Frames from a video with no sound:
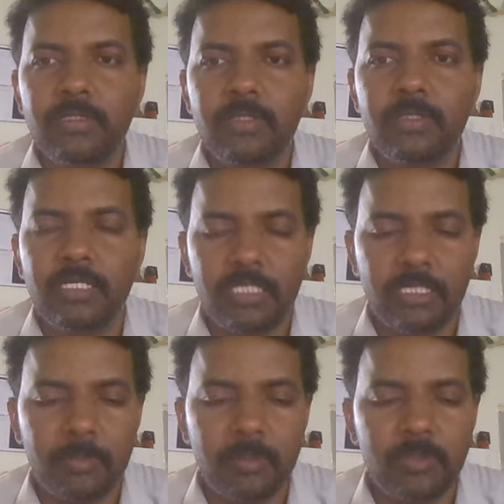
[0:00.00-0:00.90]
So next
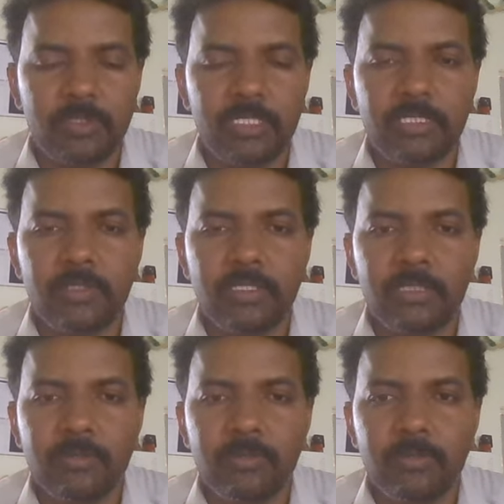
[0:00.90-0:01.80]
I am going to change to
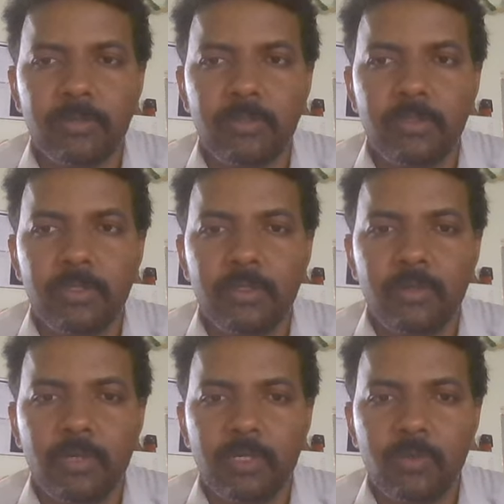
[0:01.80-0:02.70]
the some
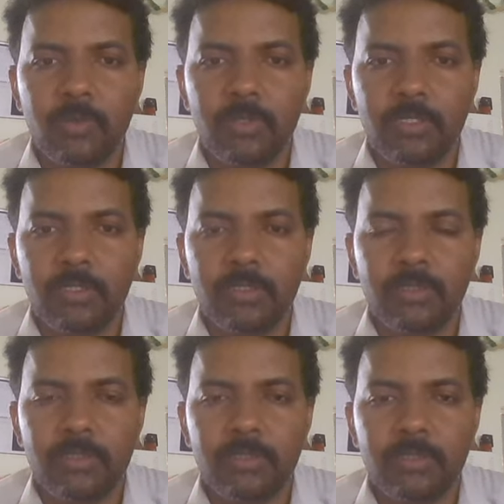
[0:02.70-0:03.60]
1 volt
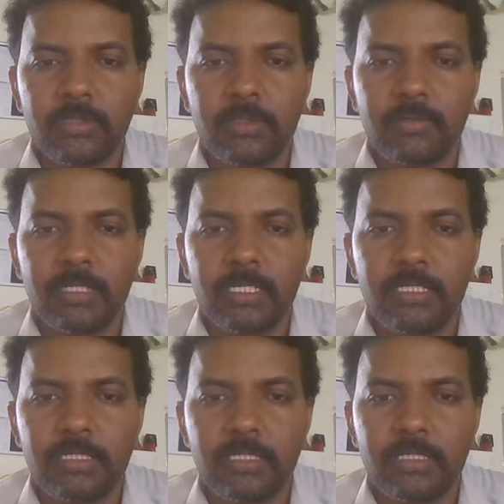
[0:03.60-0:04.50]
of the
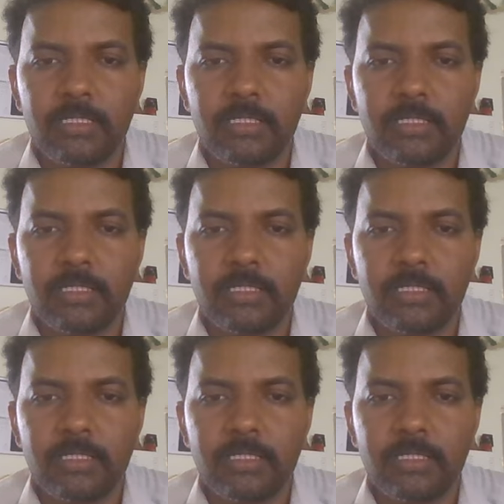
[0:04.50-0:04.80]
DC